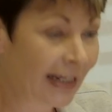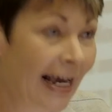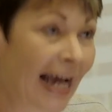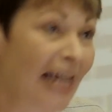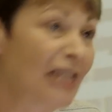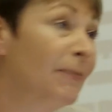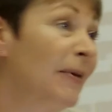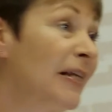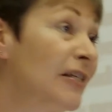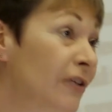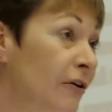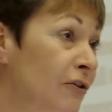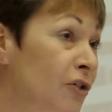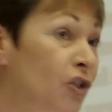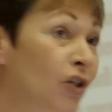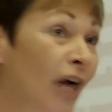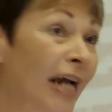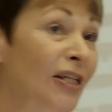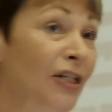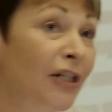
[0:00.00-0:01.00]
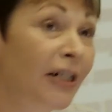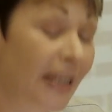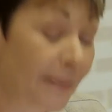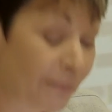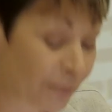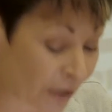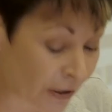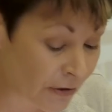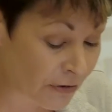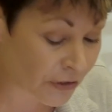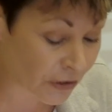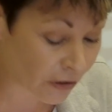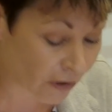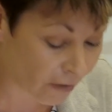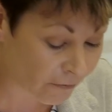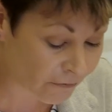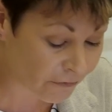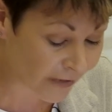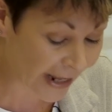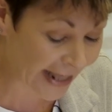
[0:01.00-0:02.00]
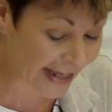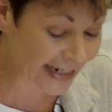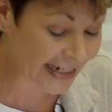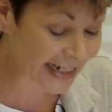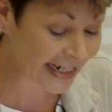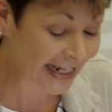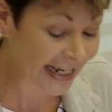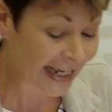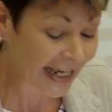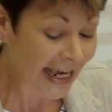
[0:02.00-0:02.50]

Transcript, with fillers: has been so tragically prone to conflict,